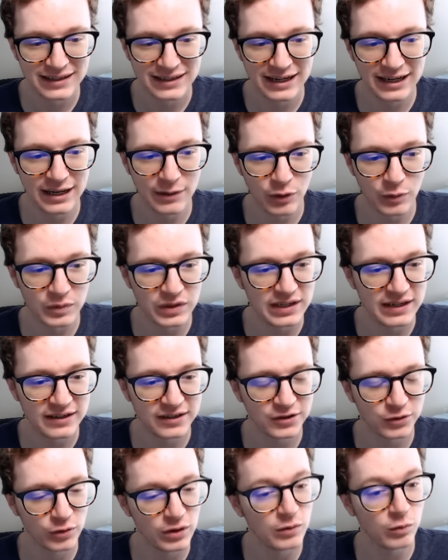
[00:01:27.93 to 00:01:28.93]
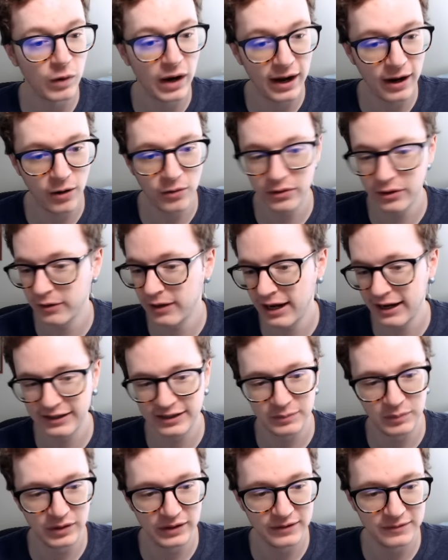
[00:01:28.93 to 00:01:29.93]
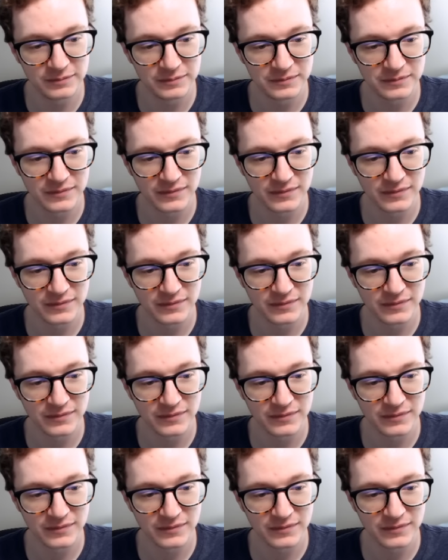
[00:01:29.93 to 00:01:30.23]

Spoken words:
in MLB history. Wow, there has been.